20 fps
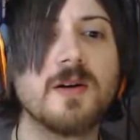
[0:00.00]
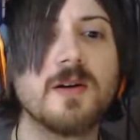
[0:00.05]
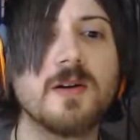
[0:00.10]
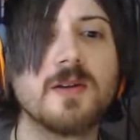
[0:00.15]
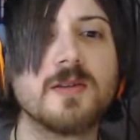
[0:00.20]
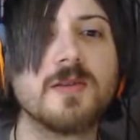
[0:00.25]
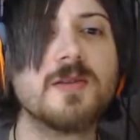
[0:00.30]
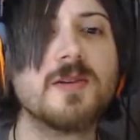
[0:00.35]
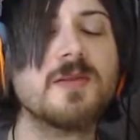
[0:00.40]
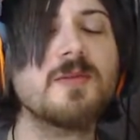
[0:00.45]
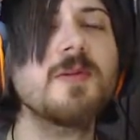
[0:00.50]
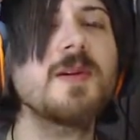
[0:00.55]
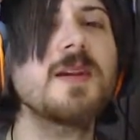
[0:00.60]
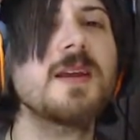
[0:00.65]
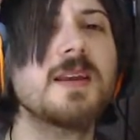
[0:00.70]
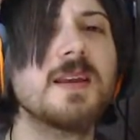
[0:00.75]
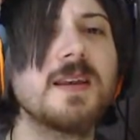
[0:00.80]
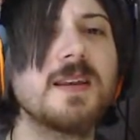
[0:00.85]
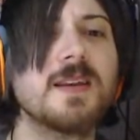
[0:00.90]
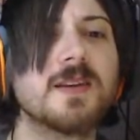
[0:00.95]
Does she
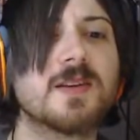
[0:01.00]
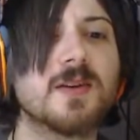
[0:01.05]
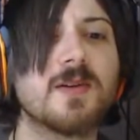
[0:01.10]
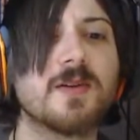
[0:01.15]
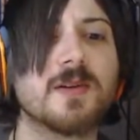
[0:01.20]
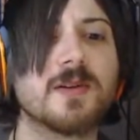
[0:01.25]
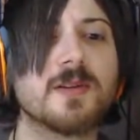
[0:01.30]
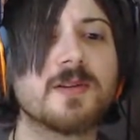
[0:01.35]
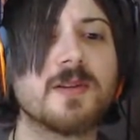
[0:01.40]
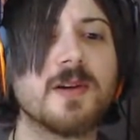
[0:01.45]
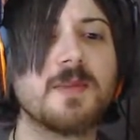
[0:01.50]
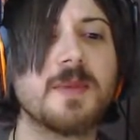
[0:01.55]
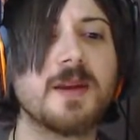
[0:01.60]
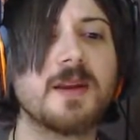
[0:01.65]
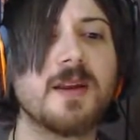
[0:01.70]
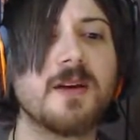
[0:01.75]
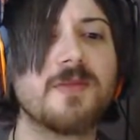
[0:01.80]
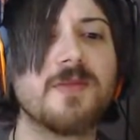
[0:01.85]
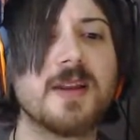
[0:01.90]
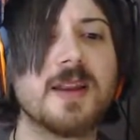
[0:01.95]
really need a torch? I
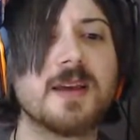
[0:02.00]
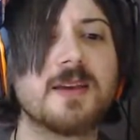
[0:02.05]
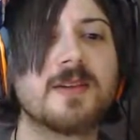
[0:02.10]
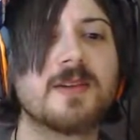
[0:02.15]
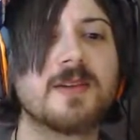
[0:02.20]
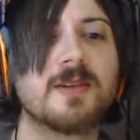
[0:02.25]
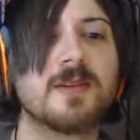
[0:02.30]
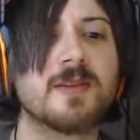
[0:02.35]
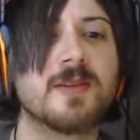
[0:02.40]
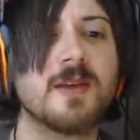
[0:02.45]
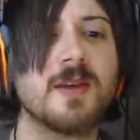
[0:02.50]
mean, I feel like she's